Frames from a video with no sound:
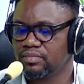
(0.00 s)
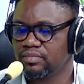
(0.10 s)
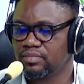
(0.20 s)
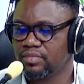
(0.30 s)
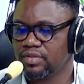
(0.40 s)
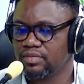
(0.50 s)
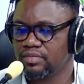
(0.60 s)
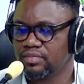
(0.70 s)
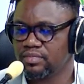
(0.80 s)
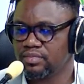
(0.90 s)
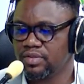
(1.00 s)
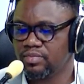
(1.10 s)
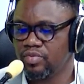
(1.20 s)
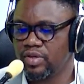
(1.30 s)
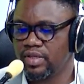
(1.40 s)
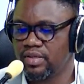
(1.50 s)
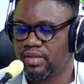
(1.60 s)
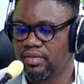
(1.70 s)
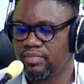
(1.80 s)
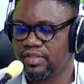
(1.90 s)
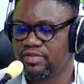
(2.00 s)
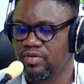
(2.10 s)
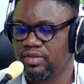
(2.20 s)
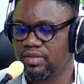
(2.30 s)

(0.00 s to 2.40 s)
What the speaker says: Good morning. Please go on.